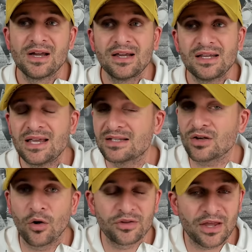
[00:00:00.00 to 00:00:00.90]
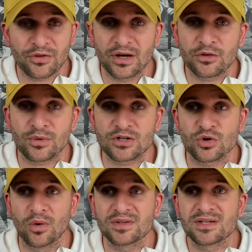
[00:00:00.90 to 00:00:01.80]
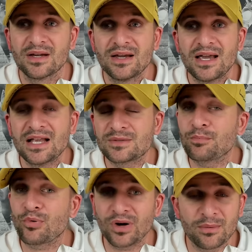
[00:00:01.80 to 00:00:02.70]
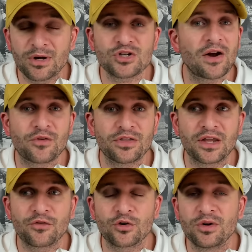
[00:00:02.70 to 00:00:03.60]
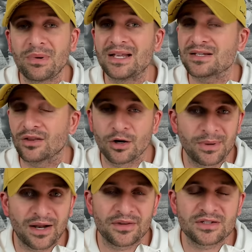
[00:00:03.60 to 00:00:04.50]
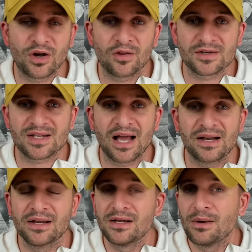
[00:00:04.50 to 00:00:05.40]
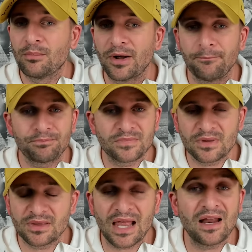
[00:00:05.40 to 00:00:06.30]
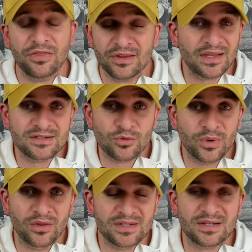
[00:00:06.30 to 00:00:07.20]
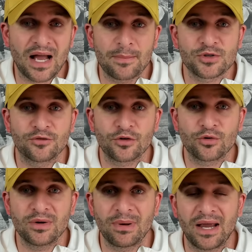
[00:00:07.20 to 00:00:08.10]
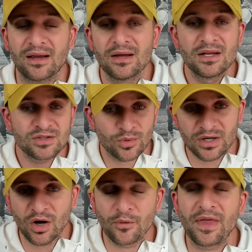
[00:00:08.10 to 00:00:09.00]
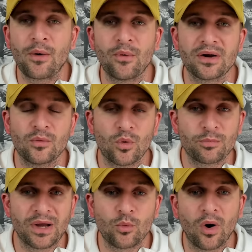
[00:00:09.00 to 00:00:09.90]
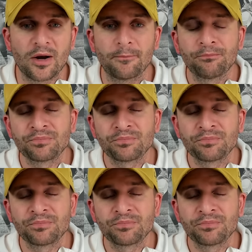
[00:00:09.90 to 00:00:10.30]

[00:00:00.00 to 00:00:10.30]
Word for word: He hits all the athletic thresholds, hits pretty much everything for Green Bay. He's a little bit on the taller side, but I think that's a realistic option for Green Bay. So we're going to go with that one with pick 1.